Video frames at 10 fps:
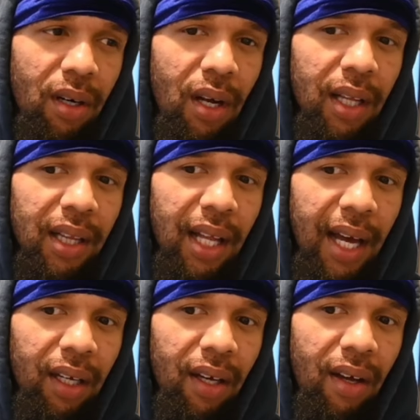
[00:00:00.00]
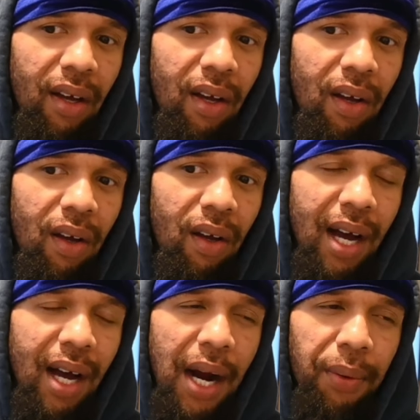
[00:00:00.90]
Like,
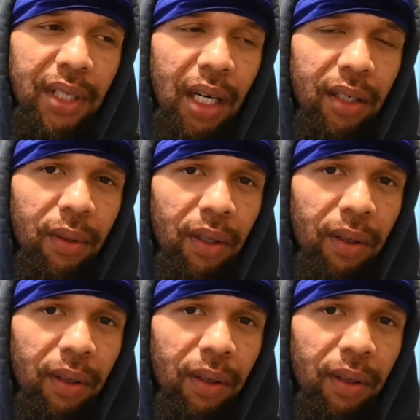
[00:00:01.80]
how is that going to work?